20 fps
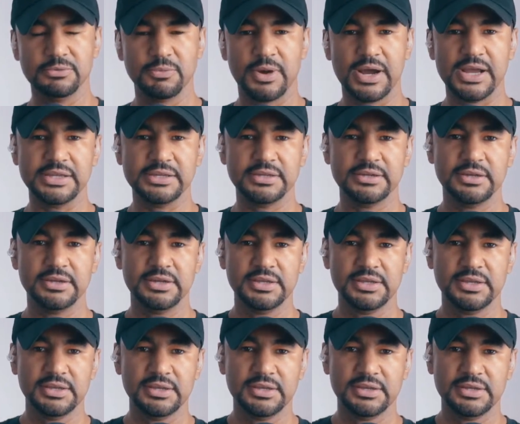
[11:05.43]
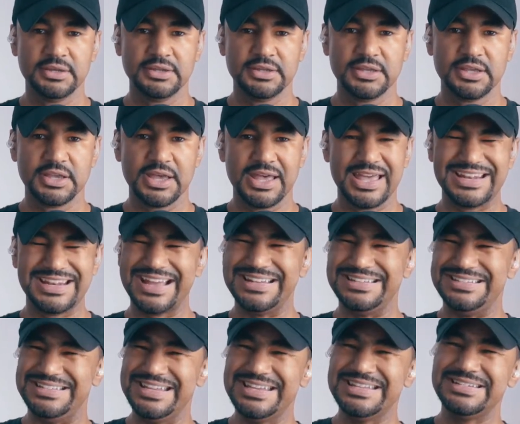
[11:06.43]
right? And I
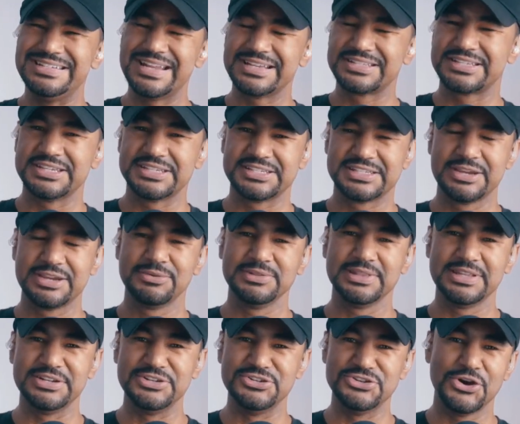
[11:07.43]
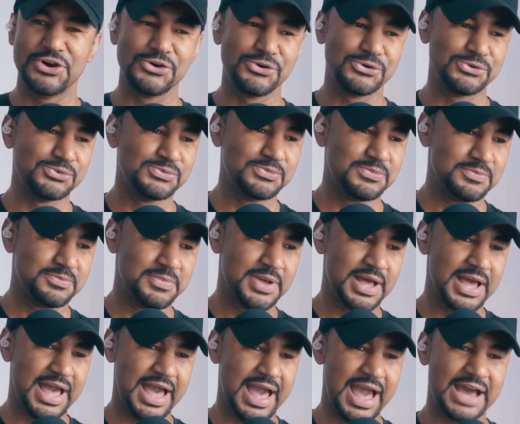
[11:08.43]
didn't necessarily know
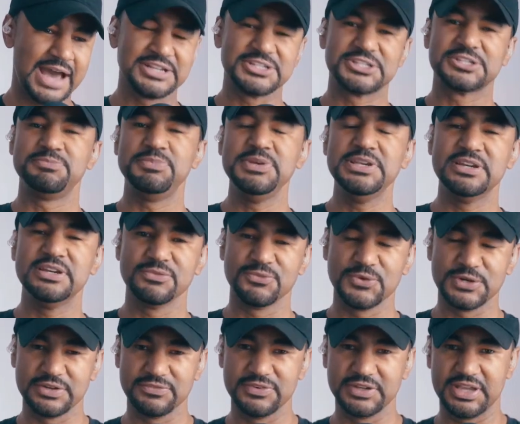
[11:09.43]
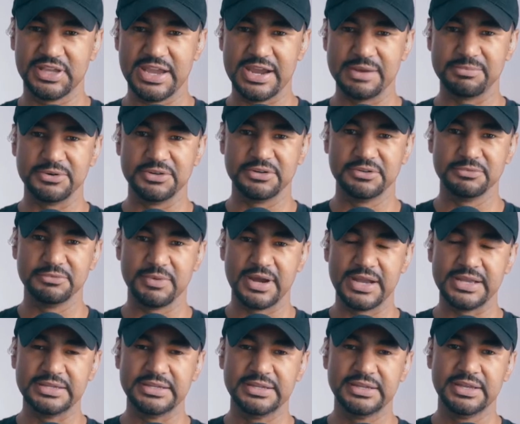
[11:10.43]
how to speak in front of a camera,
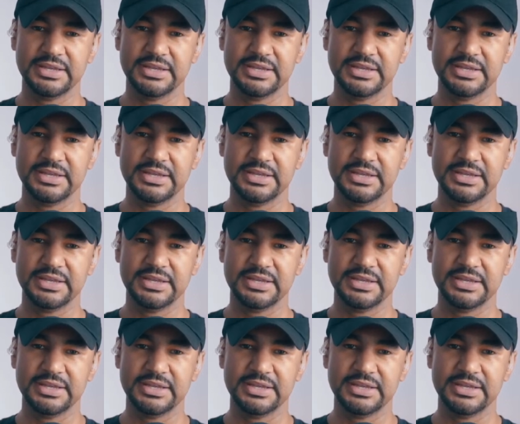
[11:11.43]
right?